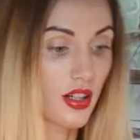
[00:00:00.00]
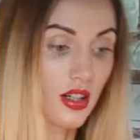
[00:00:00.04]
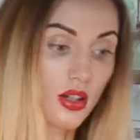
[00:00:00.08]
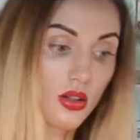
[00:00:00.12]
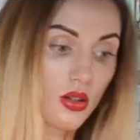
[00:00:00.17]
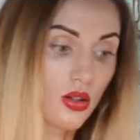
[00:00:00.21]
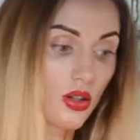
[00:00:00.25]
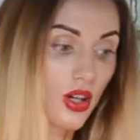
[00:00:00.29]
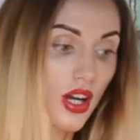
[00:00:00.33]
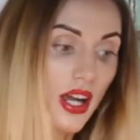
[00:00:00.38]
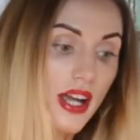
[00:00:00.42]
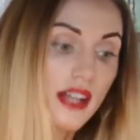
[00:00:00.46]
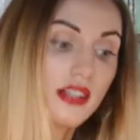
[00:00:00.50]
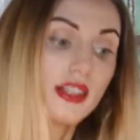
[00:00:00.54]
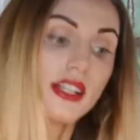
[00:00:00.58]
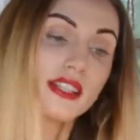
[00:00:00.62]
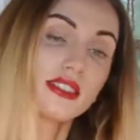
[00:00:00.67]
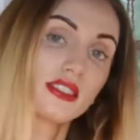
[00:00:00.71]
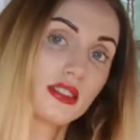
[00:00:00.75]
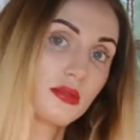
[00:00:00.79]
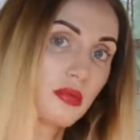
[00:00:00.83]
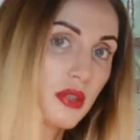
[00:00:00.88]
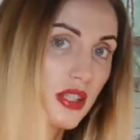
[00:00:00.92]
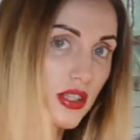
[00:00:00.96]
or I let
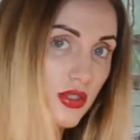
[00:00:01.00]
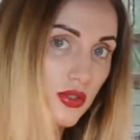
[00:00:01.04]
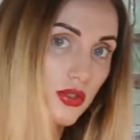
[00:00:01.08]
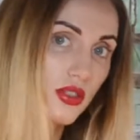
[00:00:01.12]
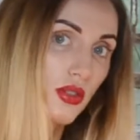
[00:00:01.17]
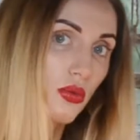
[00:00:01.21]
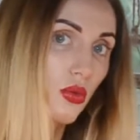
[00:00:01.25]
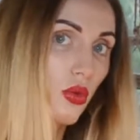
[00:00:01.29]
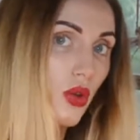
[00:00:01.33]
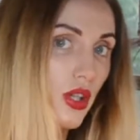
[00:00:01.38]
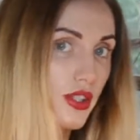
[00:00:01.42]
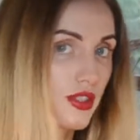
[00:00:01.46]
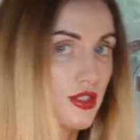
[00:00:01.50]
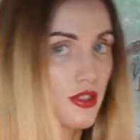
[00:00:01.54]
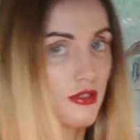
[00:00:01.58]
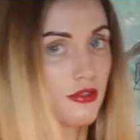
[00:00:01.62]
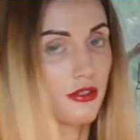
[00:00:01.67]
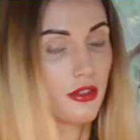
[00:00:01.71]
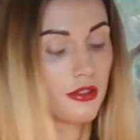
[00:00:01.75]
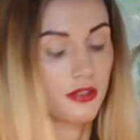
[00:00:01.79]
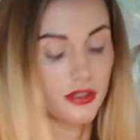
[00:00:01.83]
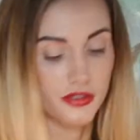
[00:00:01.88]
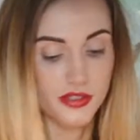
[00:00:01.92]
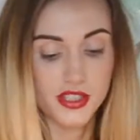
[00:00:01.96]
it be into the water
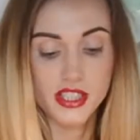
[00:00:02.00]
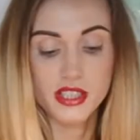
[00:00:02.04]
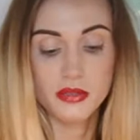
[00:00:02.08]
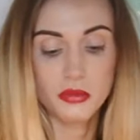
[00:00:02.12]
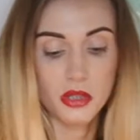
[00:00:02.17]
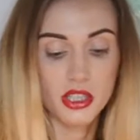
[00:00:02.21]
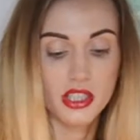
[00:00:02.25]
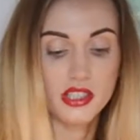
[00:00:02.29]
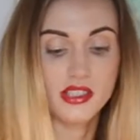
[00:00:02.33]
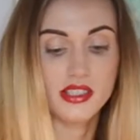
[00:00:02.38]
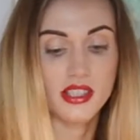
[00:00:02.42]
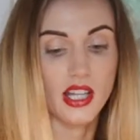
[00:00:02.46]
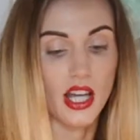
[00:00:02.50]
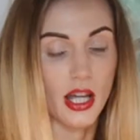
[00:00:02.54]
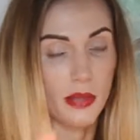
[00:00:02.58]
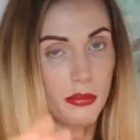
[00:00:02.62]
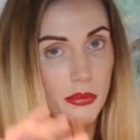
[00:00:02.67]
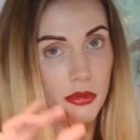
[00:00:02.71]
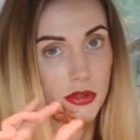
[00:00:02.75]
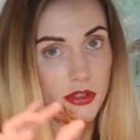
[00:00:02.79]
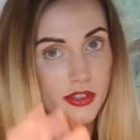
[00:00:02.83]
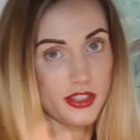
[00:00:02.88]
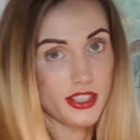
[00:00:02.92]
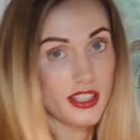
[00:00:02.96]
for 15 minutes, I
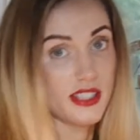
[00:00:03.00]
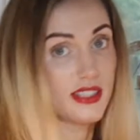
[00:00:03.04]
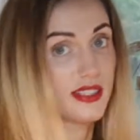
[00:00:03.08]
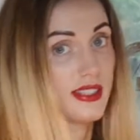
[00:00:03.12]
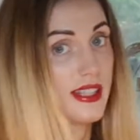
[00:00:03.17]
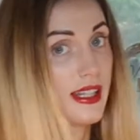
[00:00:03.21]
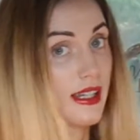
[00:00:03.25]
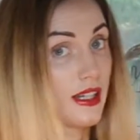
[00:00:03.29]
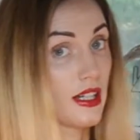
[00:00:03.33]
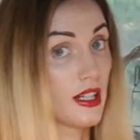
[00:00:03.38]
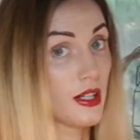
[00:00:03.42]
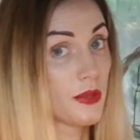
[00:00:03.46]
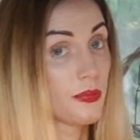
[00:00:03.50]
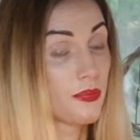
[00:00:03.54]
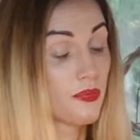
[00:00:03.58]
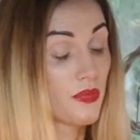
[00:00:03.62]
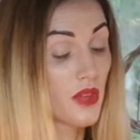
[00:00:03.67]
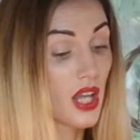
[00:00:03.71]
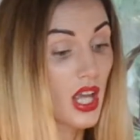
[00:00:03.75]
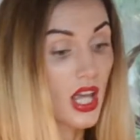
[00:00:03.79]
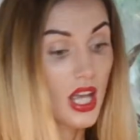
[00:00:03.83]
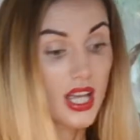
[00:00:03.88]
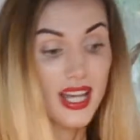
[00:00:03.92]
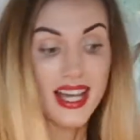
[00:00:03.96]
put this there.
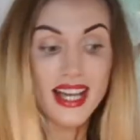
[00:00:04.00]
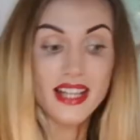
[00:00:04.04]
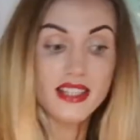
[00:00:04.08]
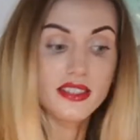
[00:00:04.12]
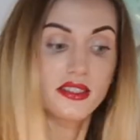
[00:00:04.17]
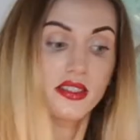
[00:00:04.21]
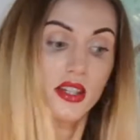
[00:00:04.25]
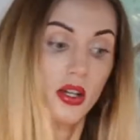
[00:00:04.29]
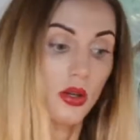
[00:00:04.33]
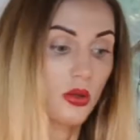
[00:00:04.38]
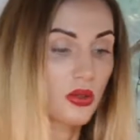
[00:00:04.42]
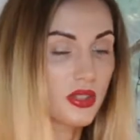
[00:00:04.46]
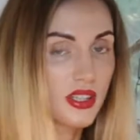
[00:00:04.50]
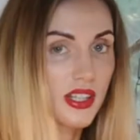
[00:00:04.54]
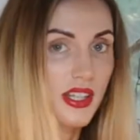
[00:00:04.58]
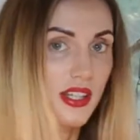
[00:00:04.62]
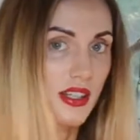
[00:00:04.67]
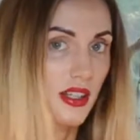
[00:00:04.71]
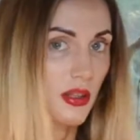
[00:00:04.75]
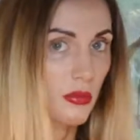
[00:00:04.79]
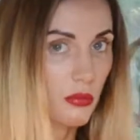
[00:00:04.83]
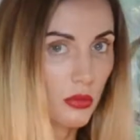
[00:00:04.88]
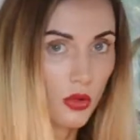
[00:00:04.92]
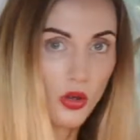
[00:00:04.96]
And so it's
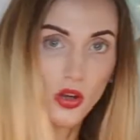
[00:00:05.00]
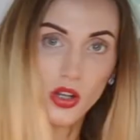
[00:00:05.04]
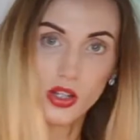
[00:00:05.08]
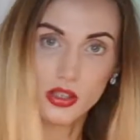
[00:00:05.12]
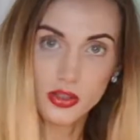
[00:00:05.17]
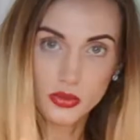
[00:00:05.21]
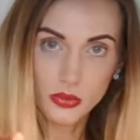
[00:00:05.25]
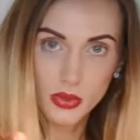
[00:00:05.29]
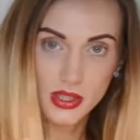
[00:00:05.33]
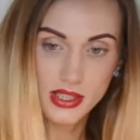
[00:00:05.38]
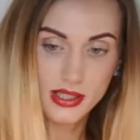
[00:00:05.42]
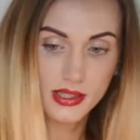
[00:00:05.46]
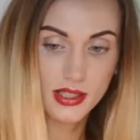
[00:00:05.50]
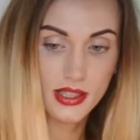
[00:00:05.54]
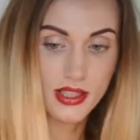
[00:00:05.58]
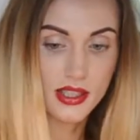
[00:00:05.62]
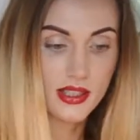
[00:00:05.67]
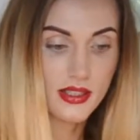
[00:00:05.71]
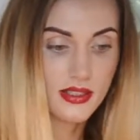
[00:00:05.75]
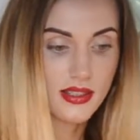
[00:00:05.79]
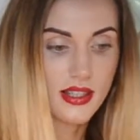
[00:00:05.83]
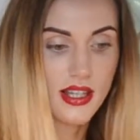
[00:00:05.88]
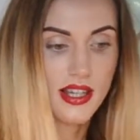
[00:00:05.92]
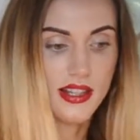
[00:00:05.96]
getting boiled with
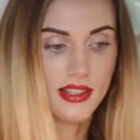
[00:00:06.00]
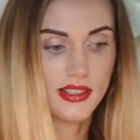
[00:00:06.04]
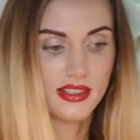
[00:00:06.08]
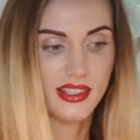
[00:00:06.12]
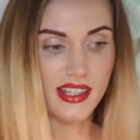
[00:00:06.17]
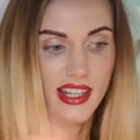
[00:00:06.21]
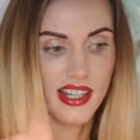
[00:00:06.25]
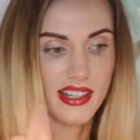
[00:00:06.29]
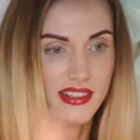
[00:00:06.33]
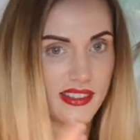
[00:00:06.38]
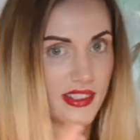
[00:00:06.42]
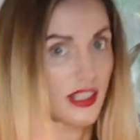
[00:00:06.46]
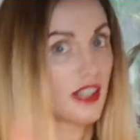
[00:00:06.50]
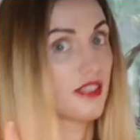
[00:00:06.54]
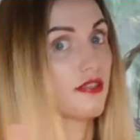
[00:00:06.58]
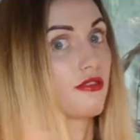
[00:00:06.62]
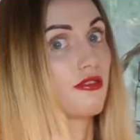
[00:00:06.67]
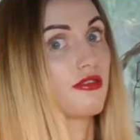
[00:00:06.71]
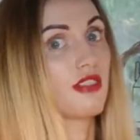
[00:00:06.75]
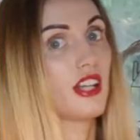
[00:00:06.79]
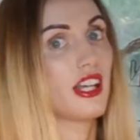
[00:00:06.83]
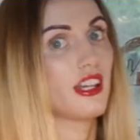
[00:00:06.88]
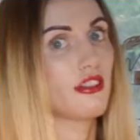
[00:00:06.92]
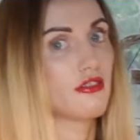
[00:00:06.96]
this and it gets that
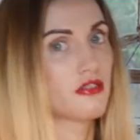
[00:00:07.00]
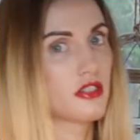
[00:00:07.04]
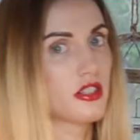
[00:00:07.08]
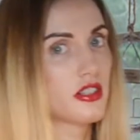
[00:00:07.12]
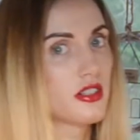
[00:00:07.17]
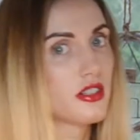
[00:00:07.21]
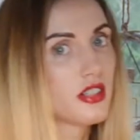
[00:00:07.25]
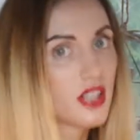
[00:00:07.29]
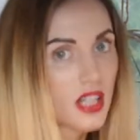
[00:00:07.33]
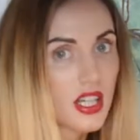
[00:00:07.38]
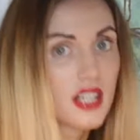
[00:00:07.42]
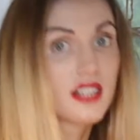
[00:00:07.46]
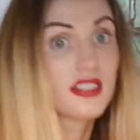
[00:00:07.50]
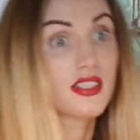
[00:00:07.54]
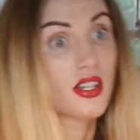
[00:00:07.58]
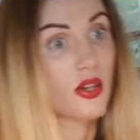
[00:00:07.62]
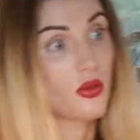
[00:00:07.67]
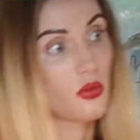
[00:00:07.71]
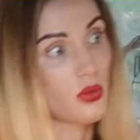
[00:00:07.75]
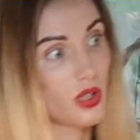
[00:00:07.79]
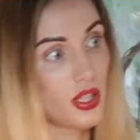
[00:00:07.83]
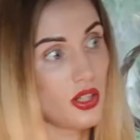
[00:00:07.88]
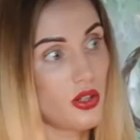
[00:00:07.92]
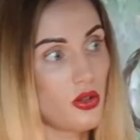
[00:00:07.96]
flavor.
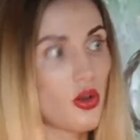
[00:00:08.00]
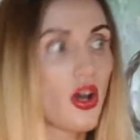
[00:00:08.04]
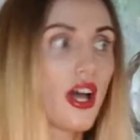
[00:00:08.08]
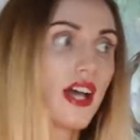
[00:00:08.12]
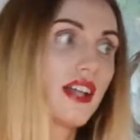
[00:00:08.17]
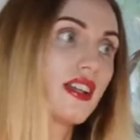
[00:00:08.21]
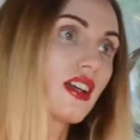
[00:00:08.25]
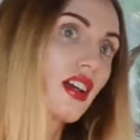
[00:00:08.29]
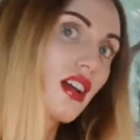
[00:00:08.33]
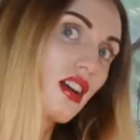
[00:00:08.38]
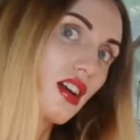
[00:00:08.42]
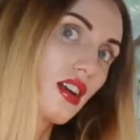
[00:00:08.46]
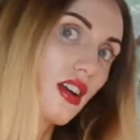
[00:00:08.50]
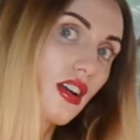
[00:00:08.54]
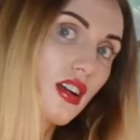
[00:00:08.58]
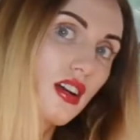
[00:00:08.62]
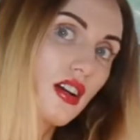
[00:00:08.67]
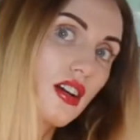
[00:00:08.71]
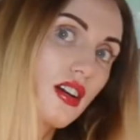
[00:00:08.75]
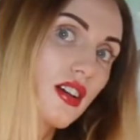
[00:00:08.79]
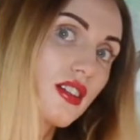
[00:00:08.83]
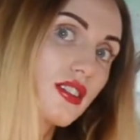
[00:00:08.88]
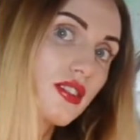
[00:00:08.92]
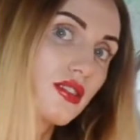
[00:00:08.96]
So when you add agar
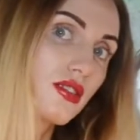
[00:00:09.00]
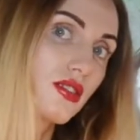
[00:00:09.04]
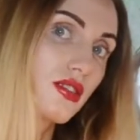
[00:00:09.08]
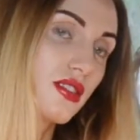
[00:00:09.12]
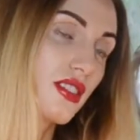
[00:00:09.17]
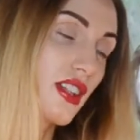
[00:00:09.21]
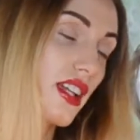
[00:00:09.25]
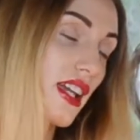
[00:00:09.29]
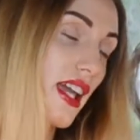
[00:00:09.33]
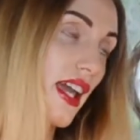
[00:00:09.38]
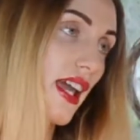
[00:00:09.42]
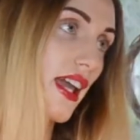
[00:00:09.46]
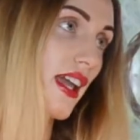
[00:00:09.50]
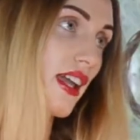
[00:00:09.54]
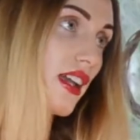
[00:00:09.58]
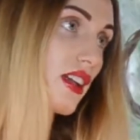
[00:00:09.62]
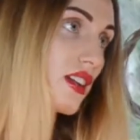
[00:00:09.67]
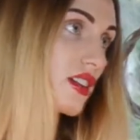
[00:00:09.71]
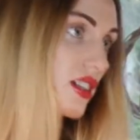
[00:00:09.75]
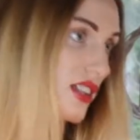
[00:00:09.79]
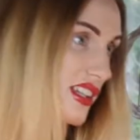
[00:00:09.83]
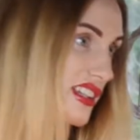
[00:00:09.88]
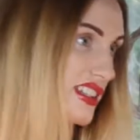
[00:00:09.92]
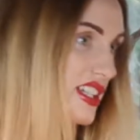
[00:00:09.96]
agar into the
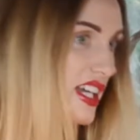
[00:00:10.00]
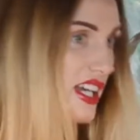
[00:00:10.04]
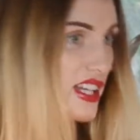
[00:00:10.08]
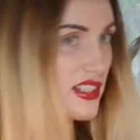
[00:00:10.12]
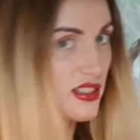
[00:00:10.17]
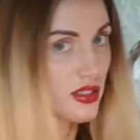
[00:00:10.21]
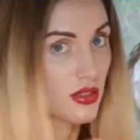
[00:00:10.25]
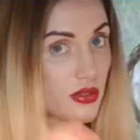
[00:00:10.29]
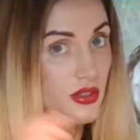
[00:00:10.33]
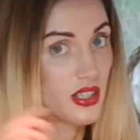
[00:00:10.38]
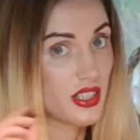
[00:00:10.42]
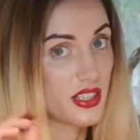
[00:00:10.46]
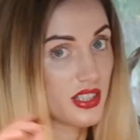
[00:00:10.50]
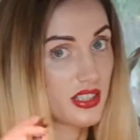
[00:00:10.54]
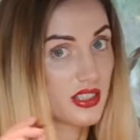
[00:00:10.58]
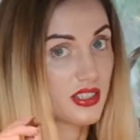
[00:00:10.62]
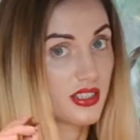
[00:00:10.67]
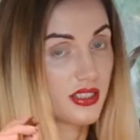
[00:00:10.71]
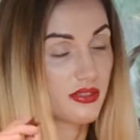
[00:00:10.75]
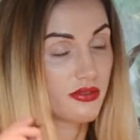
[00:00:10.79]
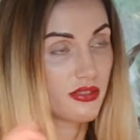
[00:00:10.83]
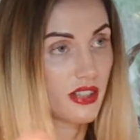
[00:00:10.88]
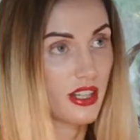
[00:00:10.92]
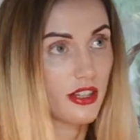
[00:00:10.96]
cake, it has already
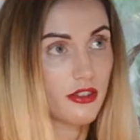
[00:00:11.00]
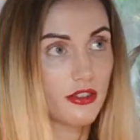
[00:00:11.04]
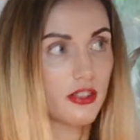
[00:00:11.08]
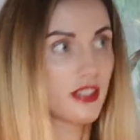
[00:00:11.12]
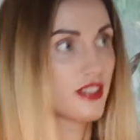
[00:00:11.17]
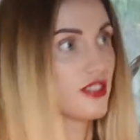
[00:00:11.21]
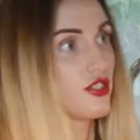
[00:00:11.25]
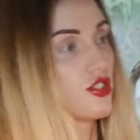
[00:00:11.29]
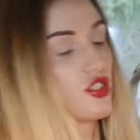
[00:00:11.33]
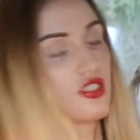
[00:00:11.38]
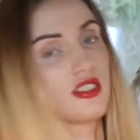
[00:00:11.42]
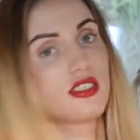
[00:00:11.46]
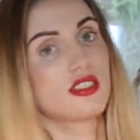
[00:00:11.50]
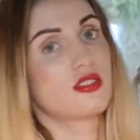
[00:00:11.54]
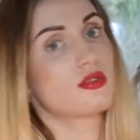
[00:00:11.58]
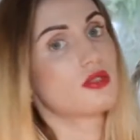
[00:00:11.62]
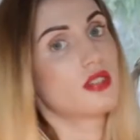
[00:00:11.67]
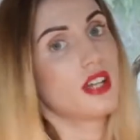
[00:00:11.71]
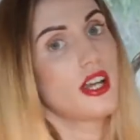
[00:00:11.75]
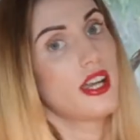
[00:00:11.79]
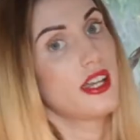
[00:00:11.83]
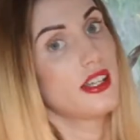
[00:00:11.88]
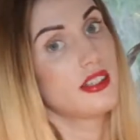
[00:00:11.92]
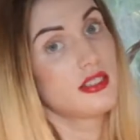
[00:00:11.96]
this flavor and just
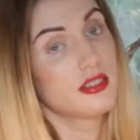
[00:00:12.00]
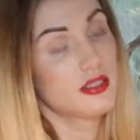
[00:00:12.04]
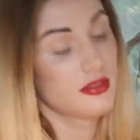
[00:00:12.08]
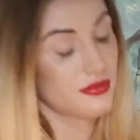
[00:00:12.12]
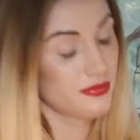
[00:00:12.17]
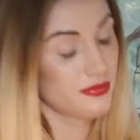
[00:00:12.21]
great.